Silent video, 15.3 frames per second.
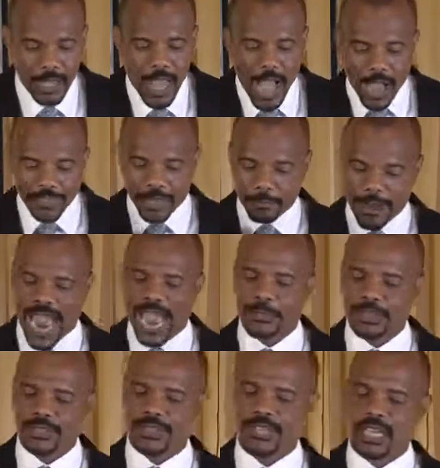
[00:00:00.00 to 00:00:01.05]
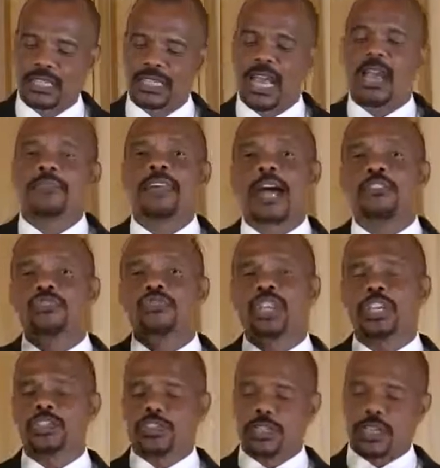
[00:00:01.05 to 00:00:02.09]
And the Bible says that
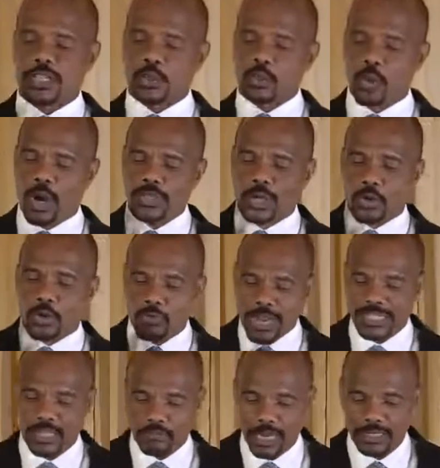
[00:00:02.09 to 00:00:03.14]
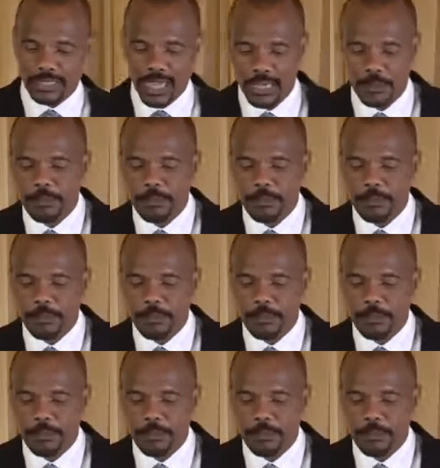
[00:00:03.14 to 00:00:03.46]
Jesus was resurrected.